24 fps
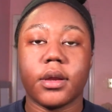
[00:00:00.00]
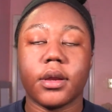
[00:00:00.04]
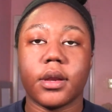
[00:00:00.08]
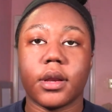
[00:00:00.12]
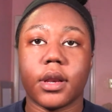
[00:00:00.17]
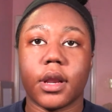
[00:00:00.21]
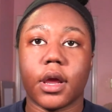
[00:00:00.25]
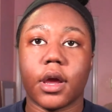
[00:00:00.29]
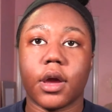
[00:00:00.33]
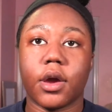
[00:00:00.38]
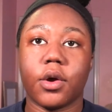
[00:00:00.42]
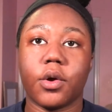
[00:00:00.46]

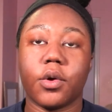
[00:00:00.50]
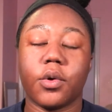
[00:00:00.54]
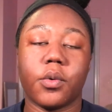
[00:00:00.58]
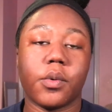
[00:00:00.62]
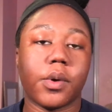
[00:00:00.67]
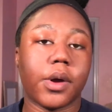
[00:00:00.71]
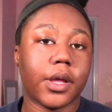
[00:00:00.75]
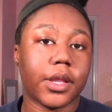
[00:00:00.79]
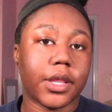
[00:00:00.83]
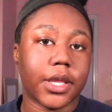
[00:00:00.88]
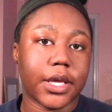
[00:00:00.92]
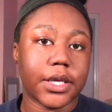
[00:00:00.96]
Now,
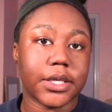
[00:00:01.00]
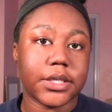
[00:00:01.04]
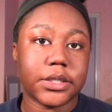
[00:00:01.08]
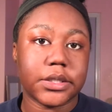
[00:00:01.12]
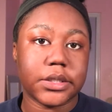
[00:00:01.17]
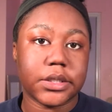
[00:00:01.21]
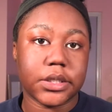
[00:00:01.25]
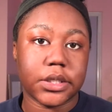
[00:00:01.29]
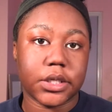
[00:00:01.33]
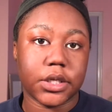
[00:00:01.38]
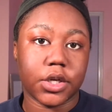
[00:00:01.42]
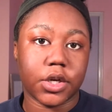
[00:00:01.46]
while that's
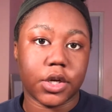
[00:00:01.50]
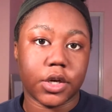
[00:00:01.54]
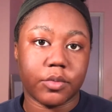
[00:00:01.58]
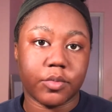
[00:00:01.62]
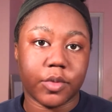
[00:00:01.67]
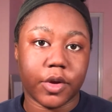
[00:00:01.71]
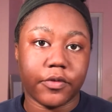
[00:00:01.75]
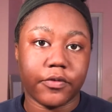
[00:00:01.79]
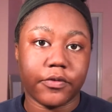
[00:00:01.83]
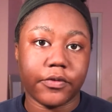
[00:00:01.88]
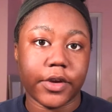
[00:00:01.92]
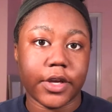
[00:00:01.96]
sitting on
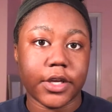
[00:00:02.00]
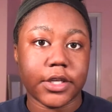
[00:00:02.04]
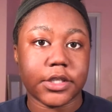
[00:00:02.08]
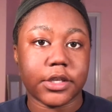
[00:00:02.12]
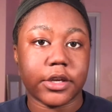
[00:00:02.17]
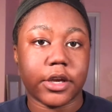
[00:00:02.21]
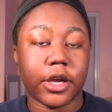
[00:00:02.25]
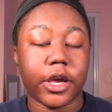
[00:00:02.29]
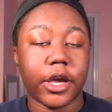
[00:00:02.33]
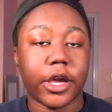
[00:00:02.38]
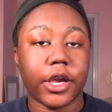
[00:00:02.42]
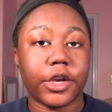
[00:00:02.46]
my face,
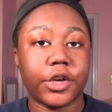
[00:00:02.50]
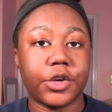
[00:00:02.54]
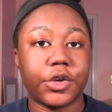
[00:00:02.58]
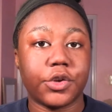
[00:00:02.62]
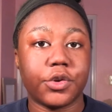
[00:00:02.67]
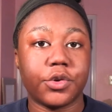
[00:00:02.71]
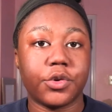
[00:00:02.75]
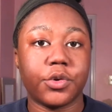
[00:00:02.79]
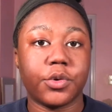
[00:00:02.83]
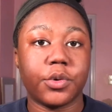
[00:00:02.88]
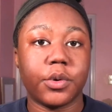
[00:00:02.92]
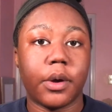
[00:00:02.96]
I
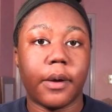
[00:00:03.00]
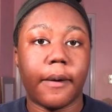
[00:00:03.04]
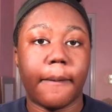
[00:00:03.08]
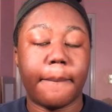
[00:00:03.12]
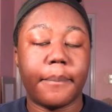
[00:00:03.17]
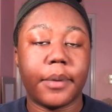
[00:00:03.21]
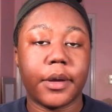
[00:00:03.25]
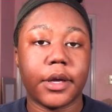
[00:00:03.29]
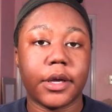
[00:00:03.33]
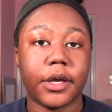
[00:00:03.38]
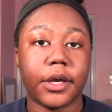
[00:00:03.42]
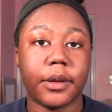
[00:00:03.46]
do
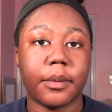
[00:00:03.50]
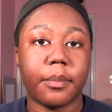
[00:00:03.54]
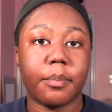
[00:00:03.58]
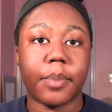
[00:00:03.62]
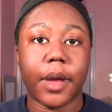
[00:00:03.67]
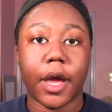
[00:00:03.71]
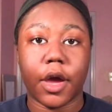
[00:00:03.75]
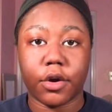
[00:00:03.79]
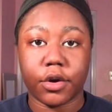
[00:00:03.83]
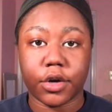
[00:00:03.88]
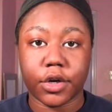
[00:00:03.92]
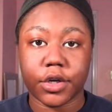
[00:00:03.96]
put
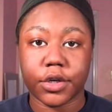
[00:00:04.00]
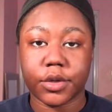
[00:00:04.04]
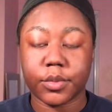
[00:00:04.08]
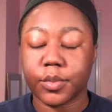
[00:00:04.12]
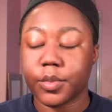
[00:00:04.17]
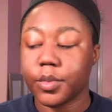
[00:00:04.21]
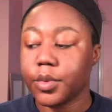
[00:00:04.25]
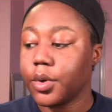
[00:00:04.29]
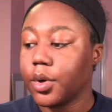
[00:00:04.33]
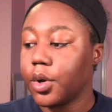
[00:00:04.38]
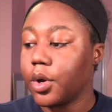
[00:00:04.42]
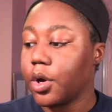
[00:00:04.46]
powder
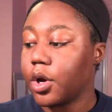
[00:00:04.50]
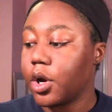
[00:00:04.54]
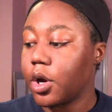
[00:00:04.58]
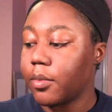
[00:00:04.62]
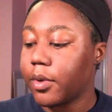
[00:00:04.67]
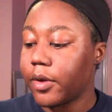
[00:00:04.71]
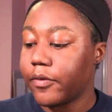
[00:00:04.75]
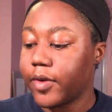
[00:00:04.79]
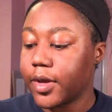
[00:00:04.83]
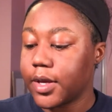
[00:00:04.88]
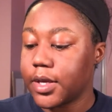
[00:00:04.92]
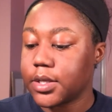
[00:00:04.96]
on
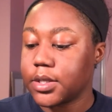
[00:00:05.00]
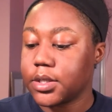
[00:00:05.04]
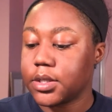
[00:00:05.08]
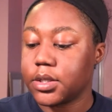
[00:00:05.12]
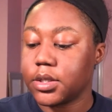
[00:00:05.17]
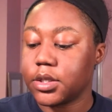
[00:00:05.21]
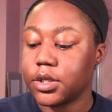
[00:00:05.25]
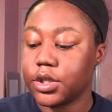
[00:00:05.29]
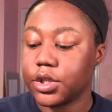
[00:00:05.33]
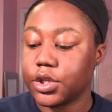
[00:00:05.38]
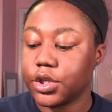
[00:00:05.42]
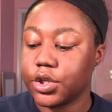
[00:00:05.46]
my
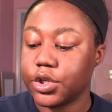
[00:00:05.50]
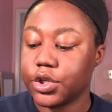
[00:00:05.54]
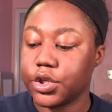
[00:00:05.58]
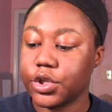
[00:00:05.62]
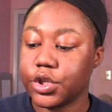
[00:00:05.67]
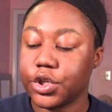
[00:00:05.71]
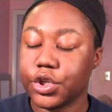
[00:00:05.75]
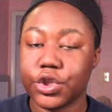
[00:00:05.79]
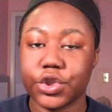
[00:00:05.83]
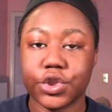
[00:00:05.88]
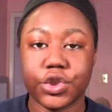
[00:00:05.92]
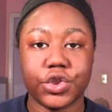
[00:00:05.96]
face
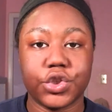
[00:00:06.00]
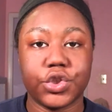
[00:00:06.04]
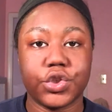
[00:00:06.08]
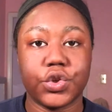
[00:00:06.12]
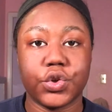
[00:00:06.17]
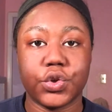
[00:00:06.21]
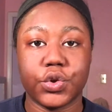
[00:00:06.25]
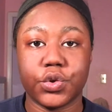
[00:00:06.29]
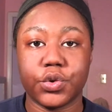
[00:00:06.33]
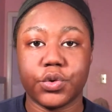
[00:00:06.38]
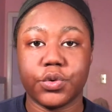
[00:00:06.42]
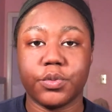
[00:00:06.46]

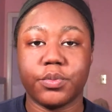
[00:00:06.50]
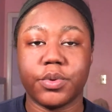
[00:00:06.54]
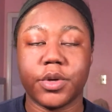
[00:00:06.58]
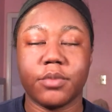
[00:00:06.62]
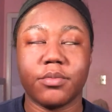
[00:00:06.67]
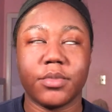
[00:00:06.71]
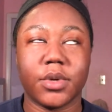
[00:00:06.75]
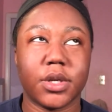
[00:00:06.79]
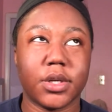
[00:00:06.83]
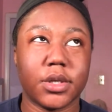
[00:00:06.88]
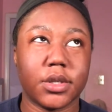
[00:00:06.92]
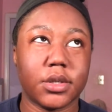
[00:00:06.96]
to pretty
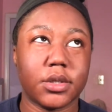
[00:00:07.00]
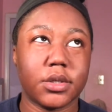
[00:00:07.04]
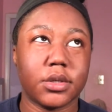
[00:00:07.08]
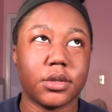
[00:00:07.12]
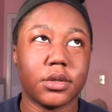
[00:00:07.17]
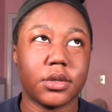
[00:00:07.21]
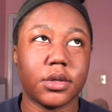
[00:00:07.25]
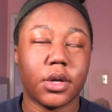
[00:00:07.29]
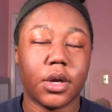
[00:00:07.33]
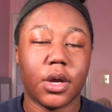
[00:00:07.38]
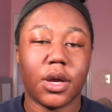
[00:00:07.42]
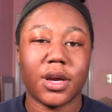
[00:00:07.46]
much,
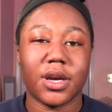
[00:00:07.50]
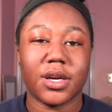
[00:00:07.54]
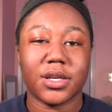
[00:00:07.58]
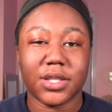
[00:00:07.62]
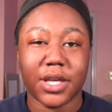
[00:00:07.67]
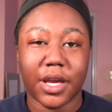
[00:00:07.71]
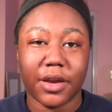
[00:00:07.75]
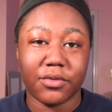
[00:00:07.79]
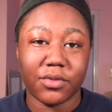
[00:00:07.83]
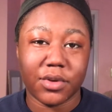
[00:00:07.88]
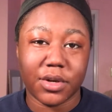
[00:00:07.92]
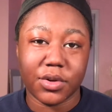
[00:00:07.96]

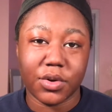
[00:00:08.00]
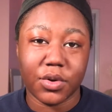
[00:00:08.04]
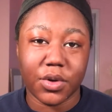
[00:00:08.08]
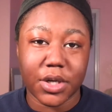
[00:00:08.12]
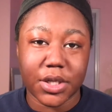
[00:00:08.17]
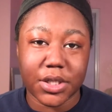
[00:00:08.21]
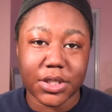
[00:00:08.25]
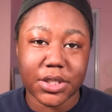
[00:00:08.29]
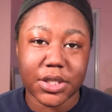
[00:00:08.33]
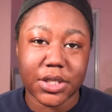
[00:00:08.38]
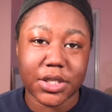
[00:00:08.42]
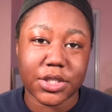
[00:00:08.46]
because I have really
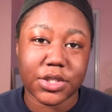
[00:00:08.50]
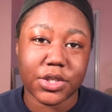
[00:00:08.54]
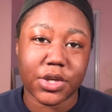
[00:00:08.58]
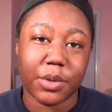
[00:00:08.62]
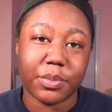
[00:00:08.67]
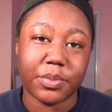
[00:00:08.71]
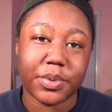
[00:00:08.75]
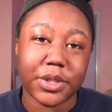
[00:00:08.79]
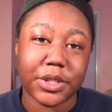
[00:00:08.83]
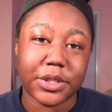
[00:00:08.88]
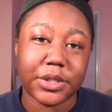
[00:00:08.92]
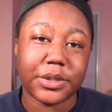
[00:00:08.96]
oily skin, so
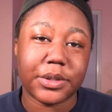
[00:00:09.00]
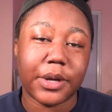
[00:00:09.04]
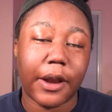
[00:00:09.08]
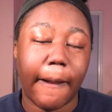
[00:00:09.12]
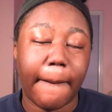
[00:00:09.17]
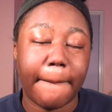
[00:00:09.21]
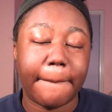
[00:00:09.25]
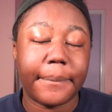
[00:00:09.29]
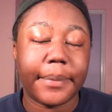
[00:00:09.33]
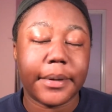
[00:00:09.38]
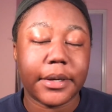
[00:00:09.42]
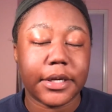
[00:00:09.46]

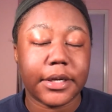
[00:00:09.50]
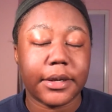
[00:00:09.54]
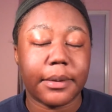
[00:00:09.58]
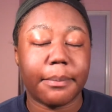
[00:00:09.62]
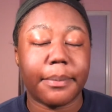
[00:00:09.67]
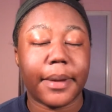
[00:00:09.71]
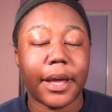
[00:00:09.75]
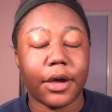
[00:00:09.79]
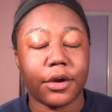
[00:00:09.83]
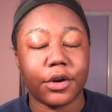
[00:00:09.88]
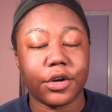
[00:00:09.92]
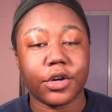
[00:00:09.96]
I
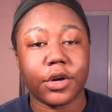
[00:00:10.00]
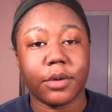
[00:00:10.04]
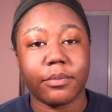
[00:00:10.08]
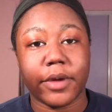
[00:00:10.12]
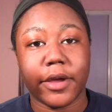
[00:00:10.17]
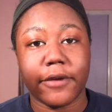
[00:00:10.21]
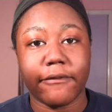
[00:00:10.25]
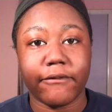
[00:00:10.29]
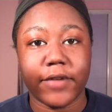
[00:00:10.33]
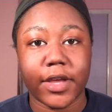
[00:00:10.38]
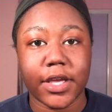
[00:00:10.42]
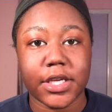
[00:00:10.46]
put powder on
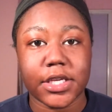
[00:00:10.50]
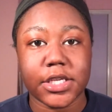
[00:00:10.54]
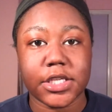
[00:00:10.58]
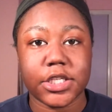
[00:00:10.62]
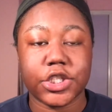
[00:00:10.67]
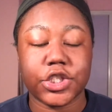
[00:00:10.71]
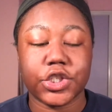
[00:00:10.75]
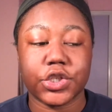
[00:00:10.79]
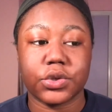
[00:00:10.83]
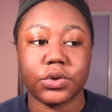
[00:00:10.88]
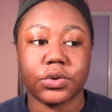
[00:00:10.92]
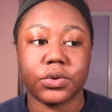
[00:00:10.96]
my face
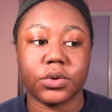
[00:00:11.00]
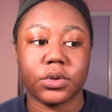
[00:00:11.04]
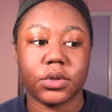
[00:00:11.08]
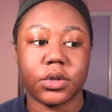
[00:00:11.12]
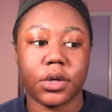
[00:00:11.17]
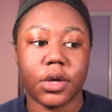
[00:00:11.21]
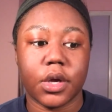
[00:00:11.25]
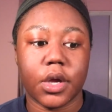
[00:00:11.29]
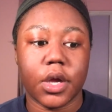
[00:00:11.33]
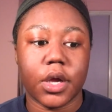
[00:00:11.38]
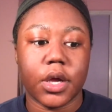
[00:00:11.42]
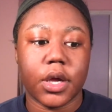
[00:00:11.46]
to
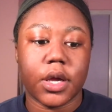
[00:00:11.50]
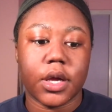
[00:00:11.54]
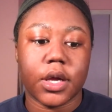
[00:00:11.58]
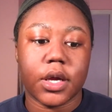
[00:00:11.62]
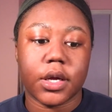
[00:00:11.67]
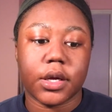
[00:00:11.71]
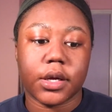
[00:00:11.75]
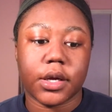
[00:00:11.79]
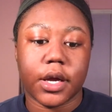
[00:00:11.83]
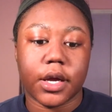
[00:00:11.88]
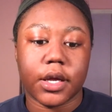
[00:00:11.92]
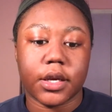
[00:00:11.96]

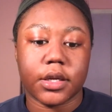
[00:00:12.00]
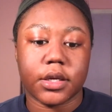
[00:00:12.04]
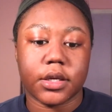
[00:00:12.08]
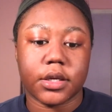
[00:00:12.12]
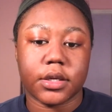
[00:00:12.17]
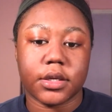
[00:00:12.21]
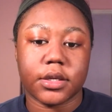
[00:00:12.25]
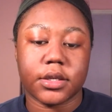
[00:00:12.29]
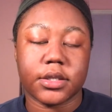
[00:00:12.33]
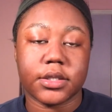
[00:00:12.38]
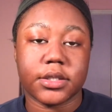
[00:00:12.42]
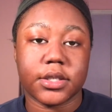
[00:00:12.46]
kind
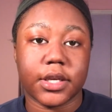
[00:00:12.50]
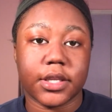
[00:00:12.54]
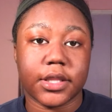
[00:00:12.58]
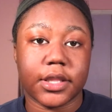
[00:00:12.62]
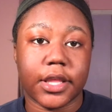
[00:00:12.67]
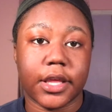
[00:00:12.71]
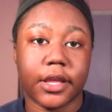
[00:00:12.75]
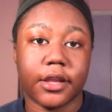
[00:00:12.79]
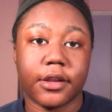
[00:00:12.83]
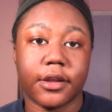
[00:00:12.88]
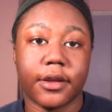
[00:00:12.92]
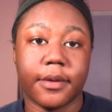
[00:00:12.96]
of suck
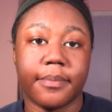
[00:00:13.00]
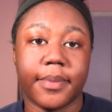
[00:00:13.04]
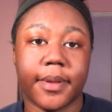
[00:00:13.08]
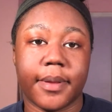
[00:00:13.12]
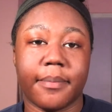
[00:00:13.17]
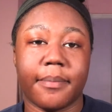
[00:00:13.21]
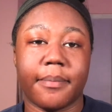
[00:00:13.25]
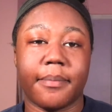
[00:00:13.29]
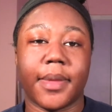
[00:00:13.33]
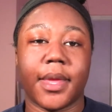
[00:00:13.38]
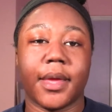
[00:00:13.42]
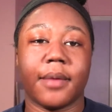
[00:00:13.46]
that up
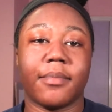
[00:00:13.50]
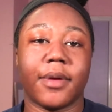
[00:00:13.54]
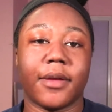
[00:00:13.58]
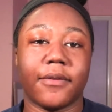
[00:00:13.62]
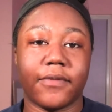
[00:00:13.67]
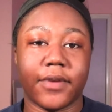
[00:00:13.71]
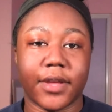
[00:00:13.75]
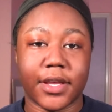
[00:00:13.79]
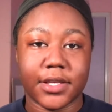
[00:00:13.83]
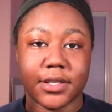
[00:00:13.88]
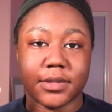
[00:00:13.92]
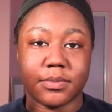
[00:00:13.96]
and make my
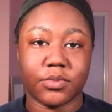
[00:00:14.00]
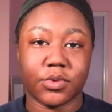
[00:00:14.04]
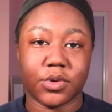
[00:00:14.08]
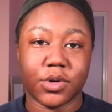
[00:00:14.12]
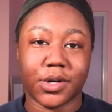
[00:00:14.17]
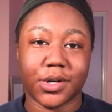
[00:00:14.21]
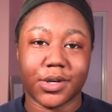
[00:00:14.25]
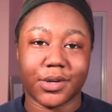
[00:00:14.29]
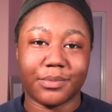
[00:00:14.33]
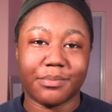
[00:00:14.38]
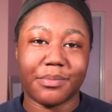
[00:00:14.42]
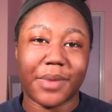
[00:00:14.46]
face
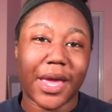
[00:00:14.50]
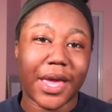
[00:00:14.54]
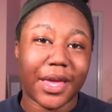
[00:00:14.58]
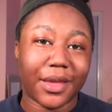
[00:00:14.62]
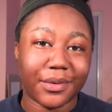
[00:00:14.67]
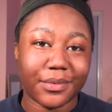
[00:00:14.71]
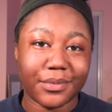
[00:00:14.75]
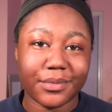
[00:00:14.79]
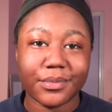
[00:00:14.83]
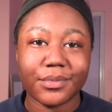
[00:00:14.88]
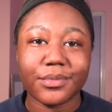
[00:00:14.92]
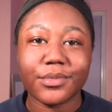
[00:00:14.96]
more
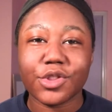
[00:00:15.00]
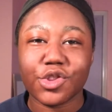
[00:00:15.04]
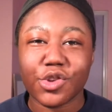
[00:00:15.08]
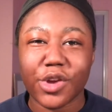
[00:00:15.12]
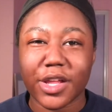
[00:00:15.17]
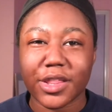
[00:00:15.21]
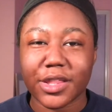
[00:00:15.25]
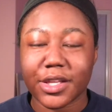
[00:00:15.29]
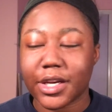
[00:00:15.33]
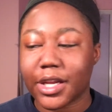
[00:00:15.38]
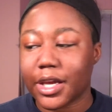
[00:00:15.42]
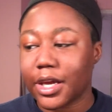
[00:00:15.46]
matte
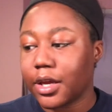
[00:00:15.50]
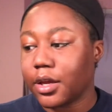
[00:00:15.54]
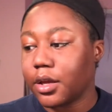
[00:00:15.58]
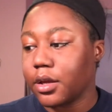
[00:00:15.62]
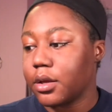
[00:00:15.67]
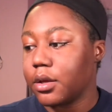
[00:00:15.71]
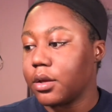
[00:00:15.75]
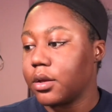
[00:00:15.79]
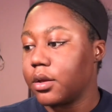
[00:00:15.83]
throughout the day.